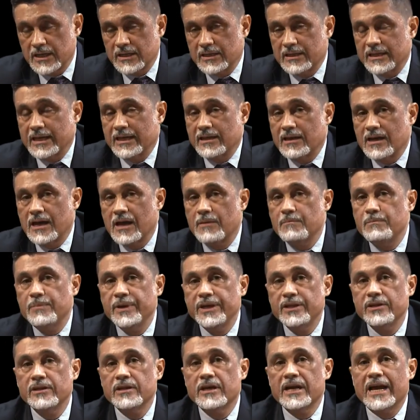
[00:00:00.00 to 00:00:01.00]
that have
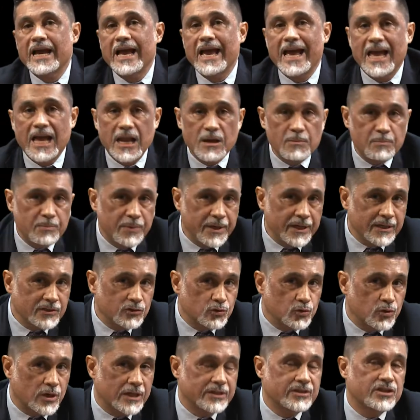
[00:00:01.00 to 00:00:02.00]
been helping
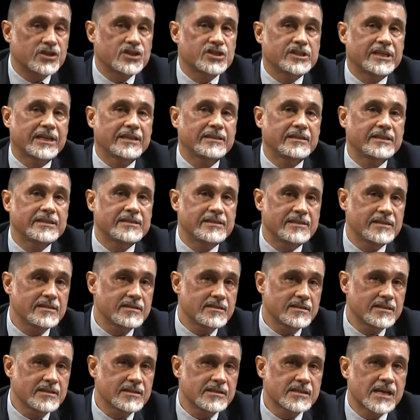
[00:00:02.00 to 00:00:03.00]
to understand
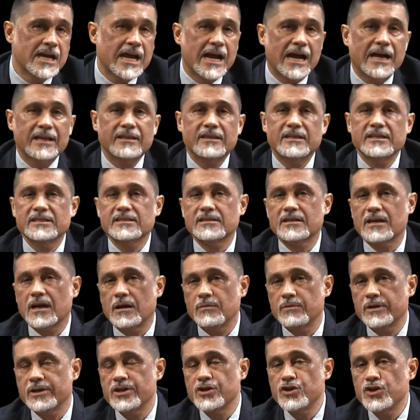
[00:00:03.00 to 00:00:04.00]
diseases and
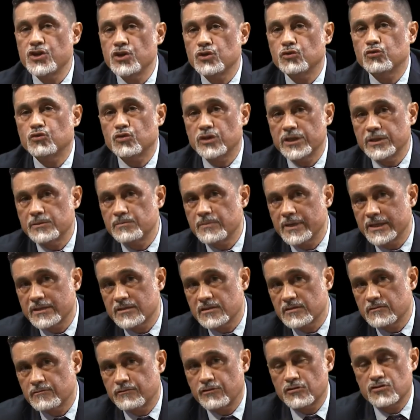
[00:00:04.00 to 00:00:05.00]
discover new
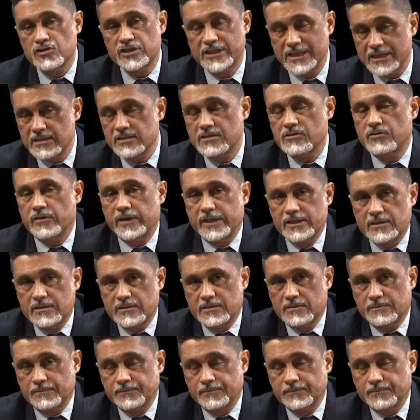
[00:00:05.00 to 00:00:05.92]
treatments for centuries.